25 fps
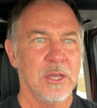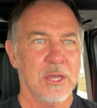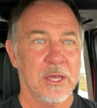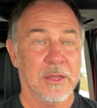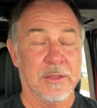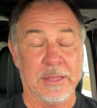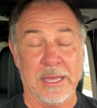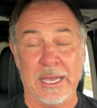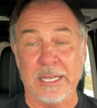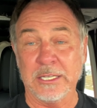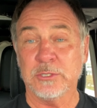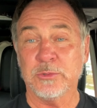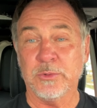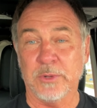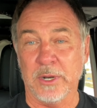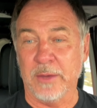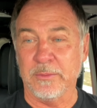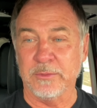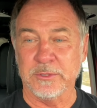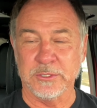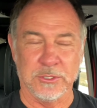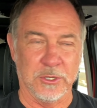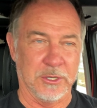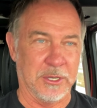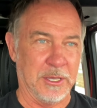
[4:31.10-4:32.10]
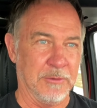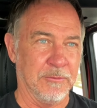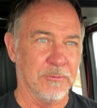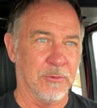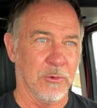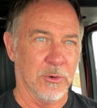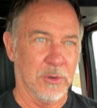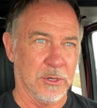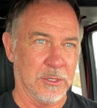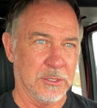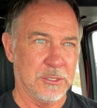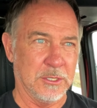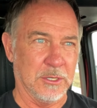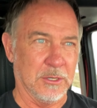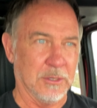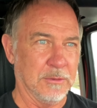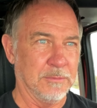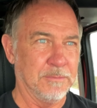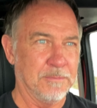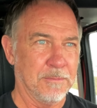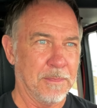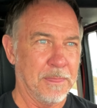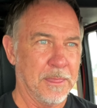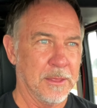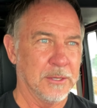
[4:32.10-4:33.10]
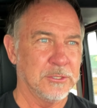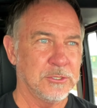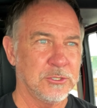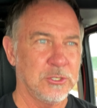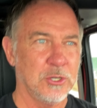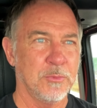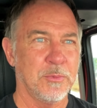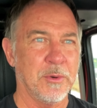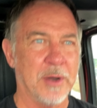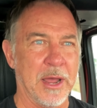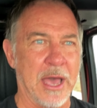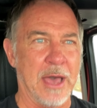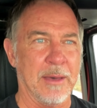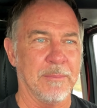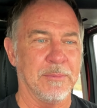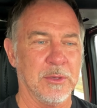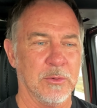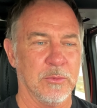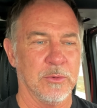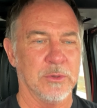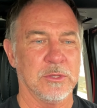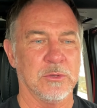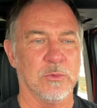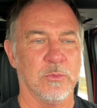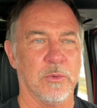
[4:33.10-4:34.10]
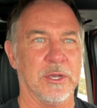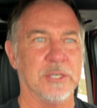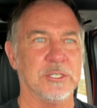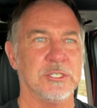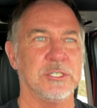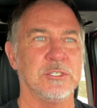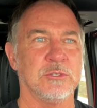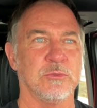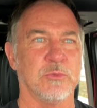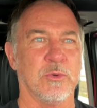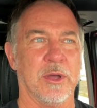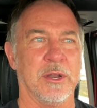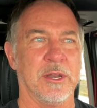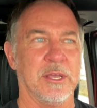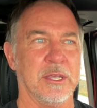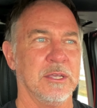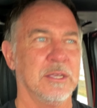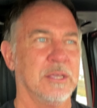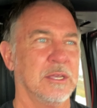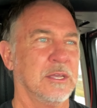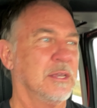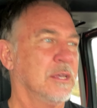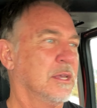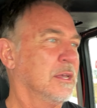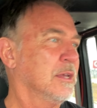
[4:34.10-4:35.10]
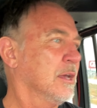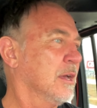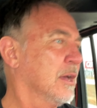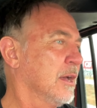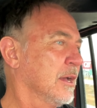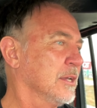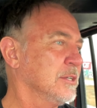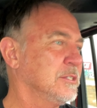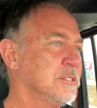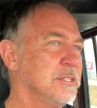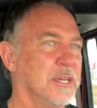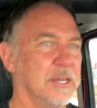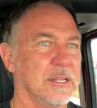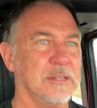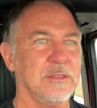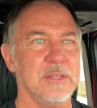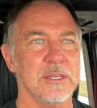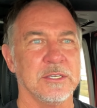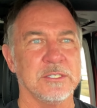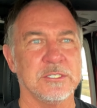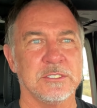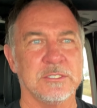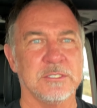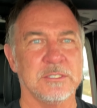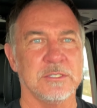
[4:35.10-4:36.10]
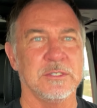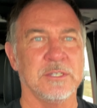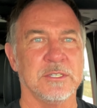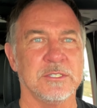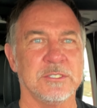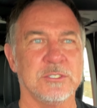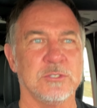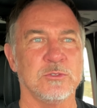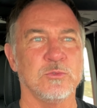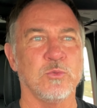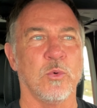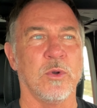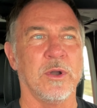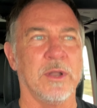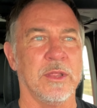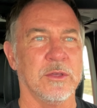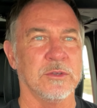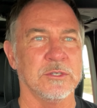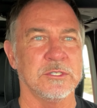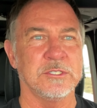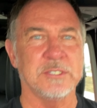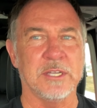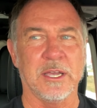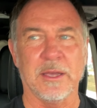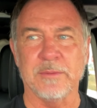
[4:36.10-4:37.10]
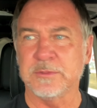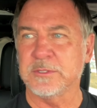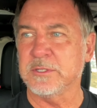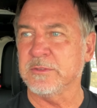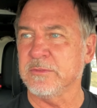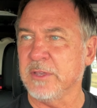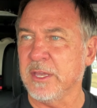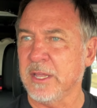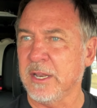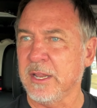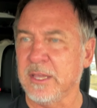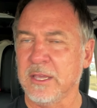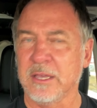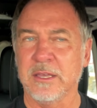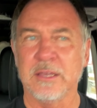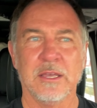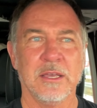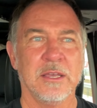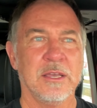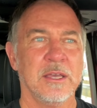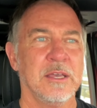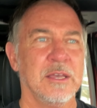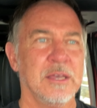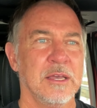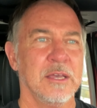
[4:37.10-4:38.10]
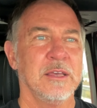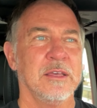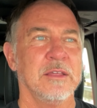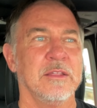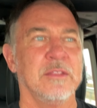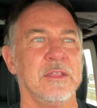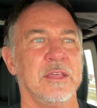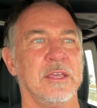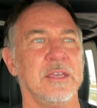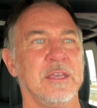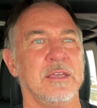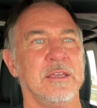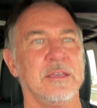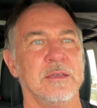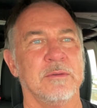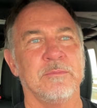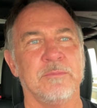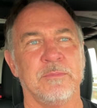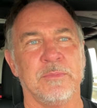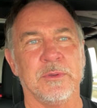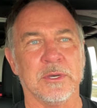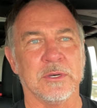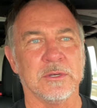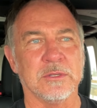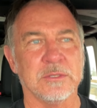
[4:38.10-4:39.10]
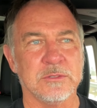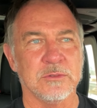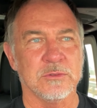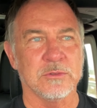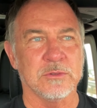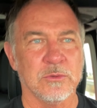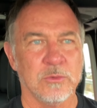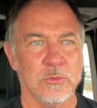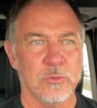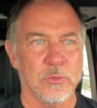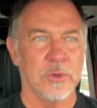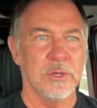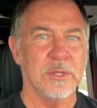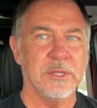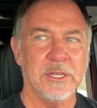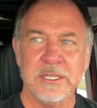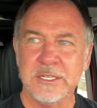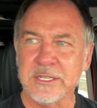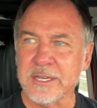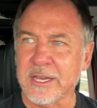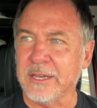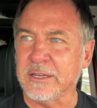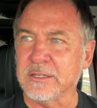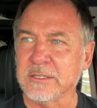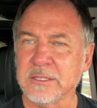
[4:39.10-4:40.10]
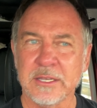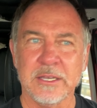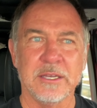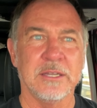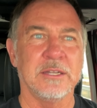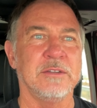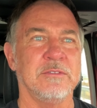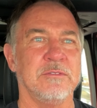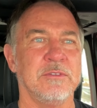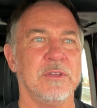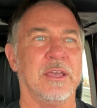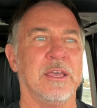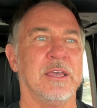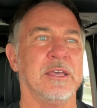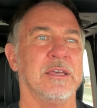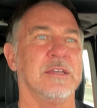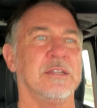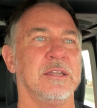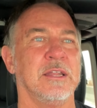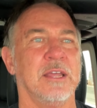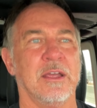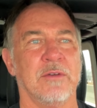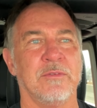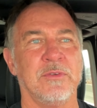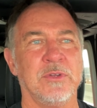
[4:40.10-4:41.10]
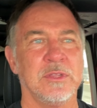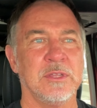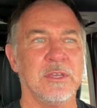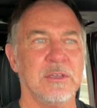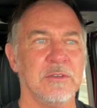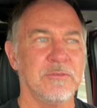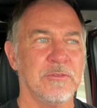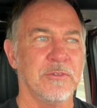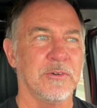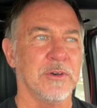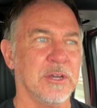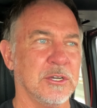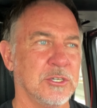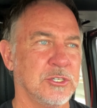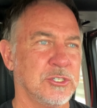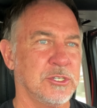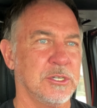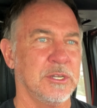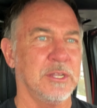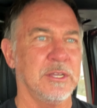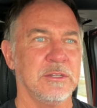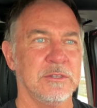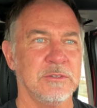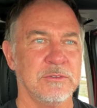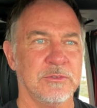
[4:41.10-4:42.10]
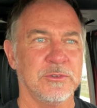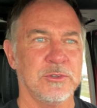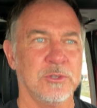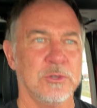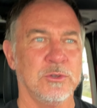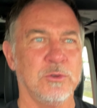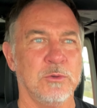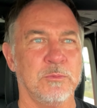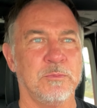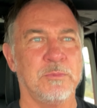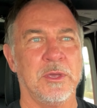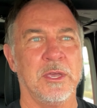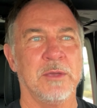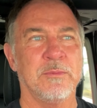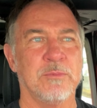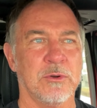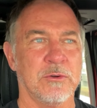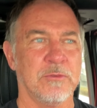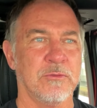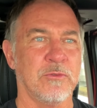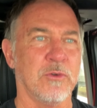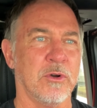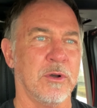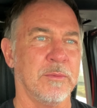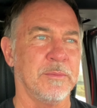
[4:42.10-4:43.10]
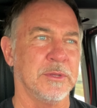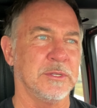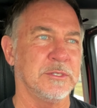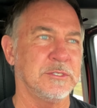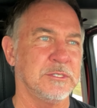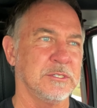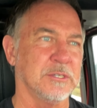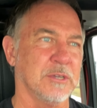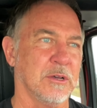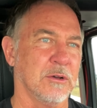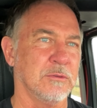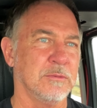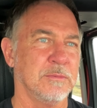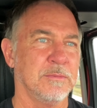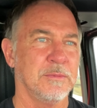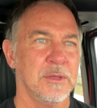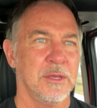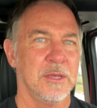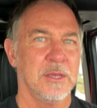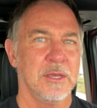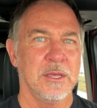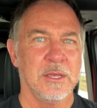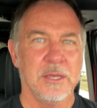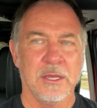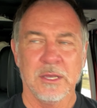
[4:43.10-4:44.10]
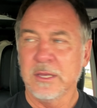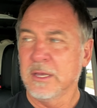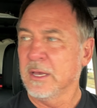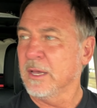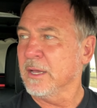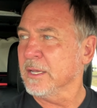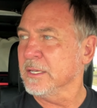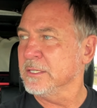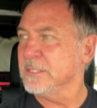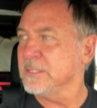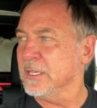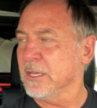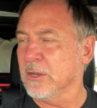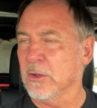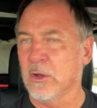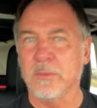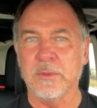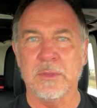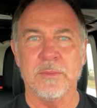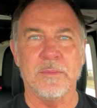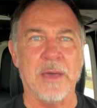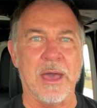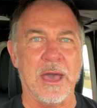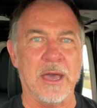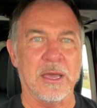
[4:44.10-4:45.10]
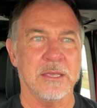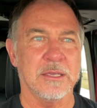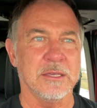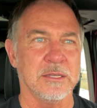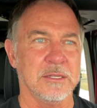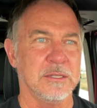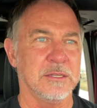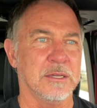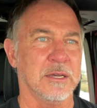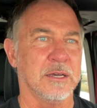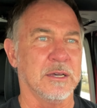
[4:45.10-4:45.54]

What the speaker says: that's what I was looking for. So super happy with the way she's running. Like I said, this is one of those steps of getting the build really dialed in and everything functioning to peak performance. So like I said, I'll be back and